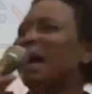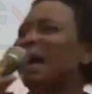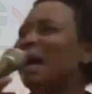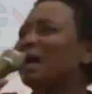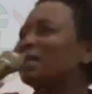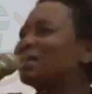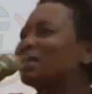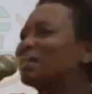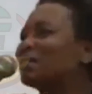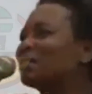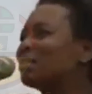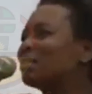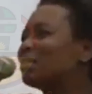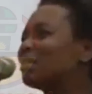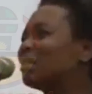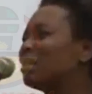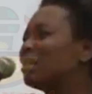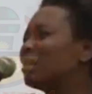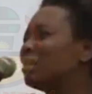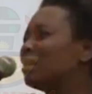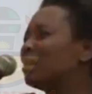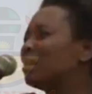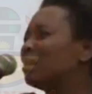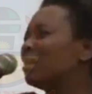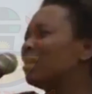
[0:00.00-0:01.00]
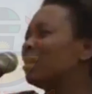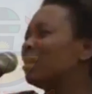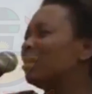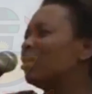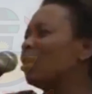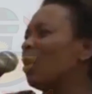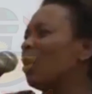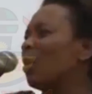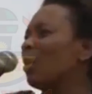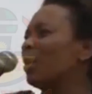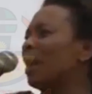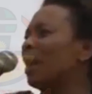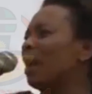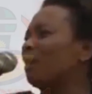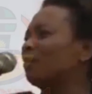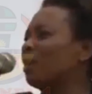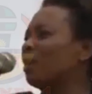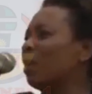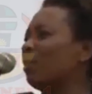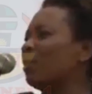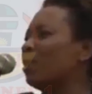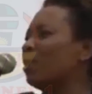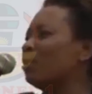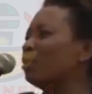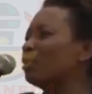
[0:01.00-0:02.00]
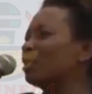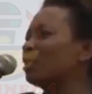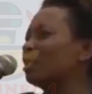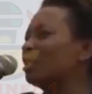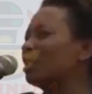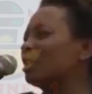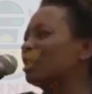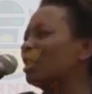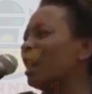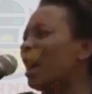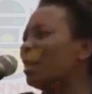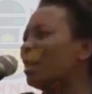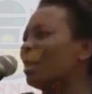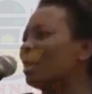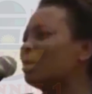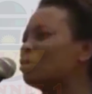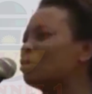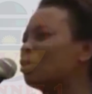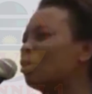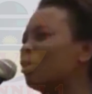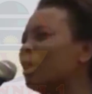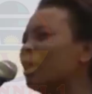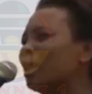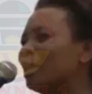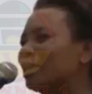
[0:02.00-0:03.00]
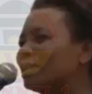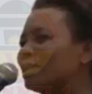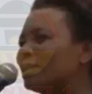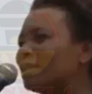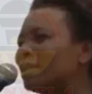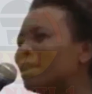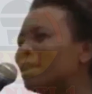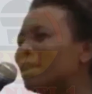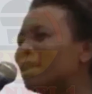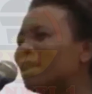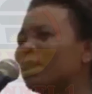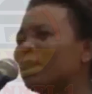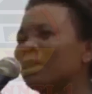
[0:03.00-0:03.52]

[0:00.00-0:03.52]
that people have not been using the dining to eat.